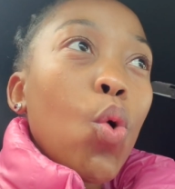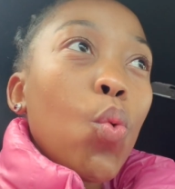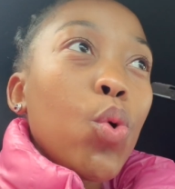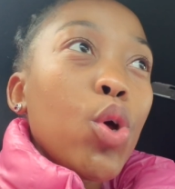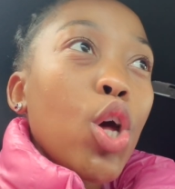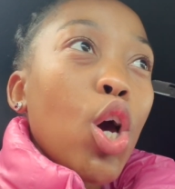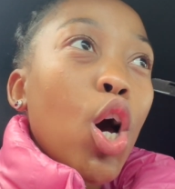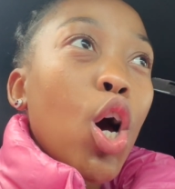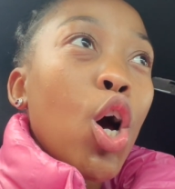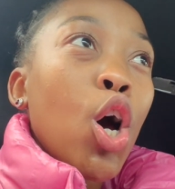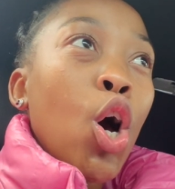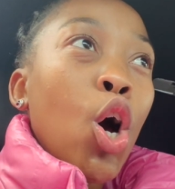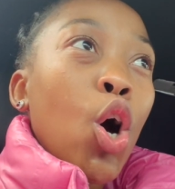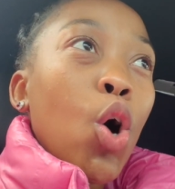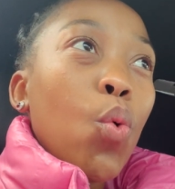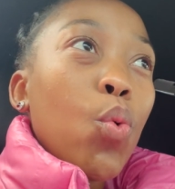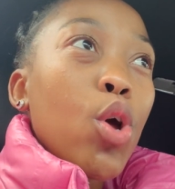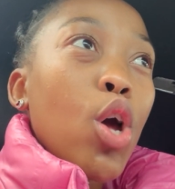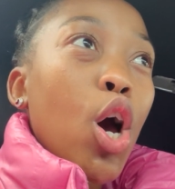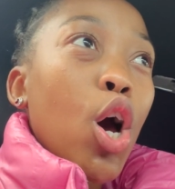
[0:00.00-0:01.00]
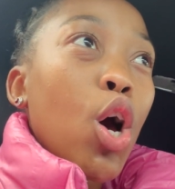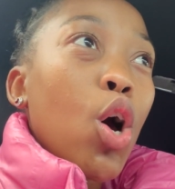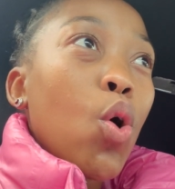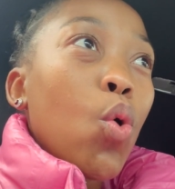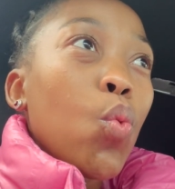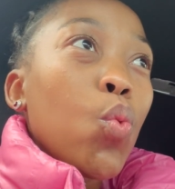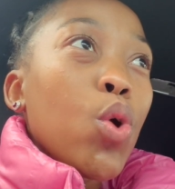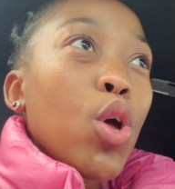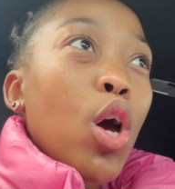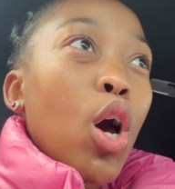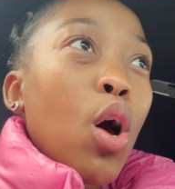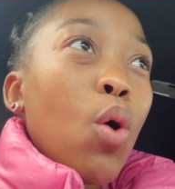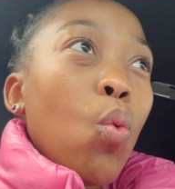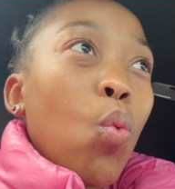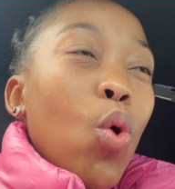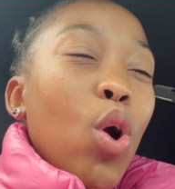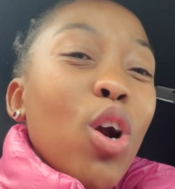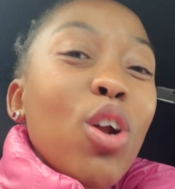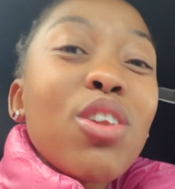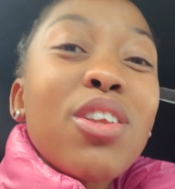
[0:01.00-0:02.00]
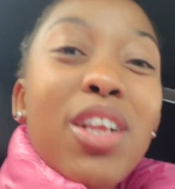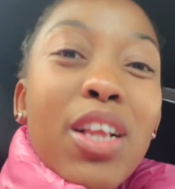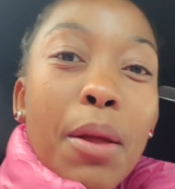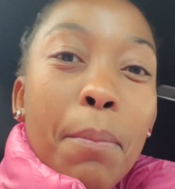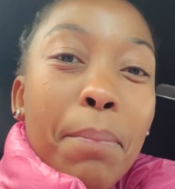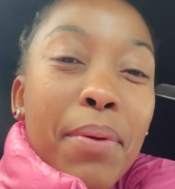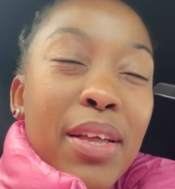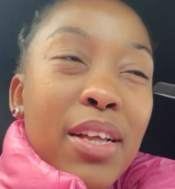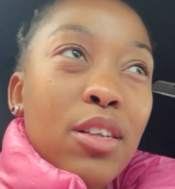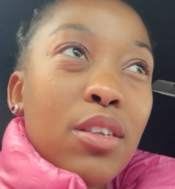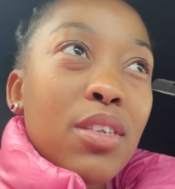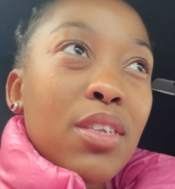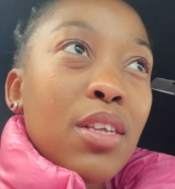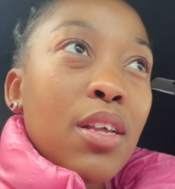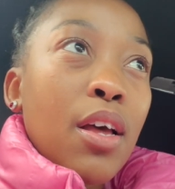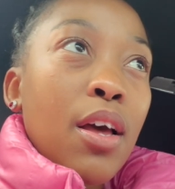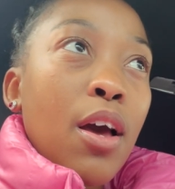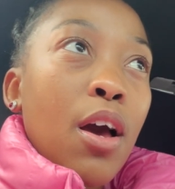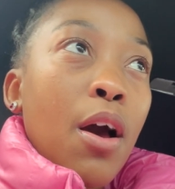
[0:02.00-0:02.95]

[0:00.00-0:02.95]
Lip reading: We are worldly beings.